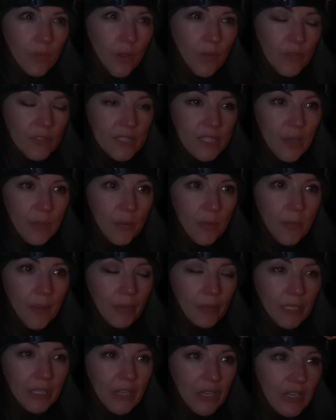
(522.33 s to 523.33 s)
obviously up a
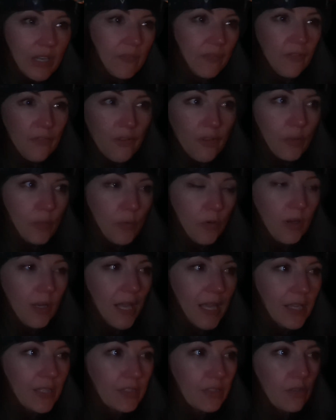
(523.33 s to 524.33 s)
mountain I'd have a few more
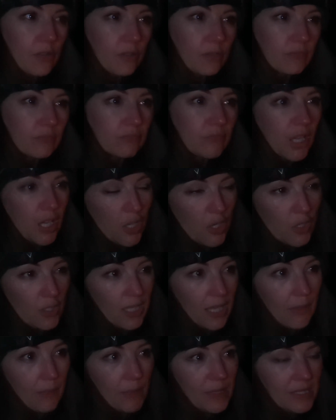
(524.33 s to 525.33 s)
layers on. I could
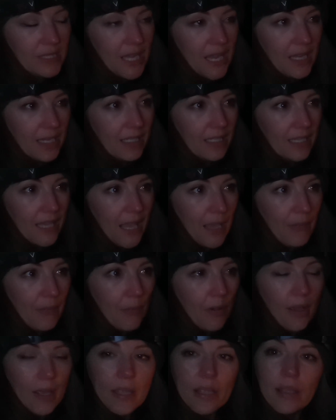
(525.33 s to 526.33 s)
get in my tent and get
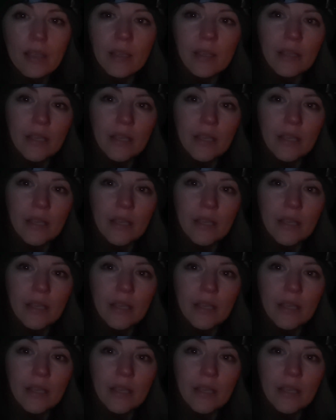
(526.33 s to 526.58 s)
in my